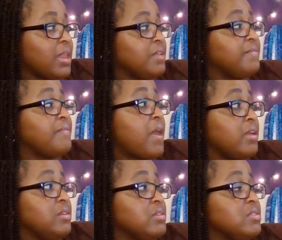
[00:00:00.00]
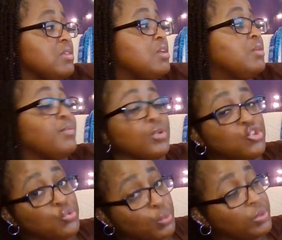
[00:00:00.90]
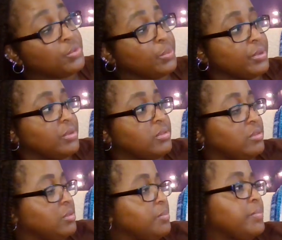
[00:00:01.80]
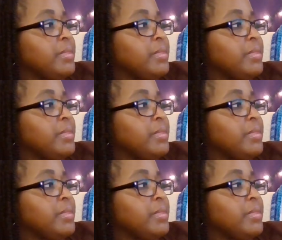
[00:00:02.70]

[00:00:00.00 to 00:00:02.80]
had a fondness for short words.